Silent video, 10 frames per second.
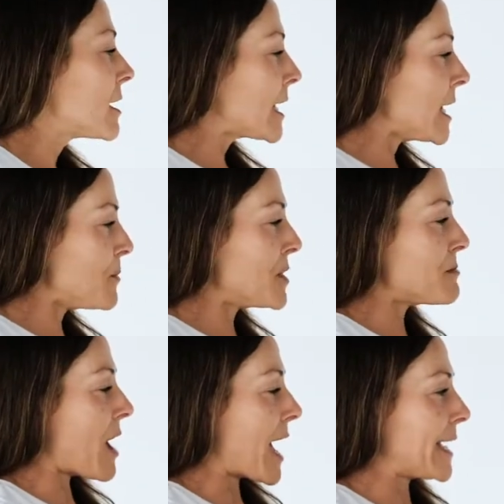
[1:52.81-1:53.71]
Keep
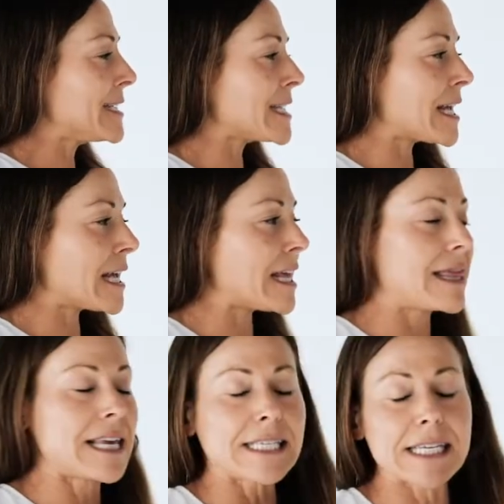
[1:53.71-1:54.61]
in mind,
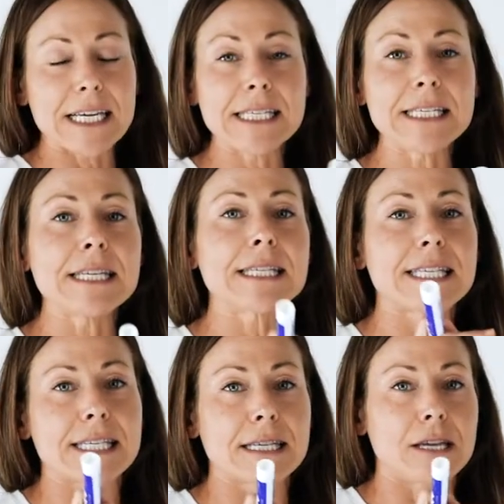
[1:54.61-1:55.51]
this isn't,
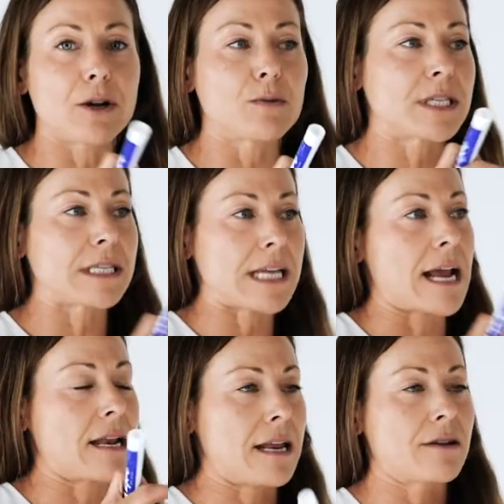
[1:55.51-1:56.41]

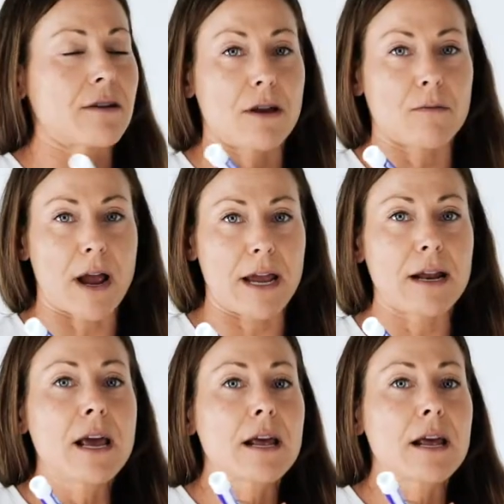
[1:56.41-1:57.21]
stagnant, right?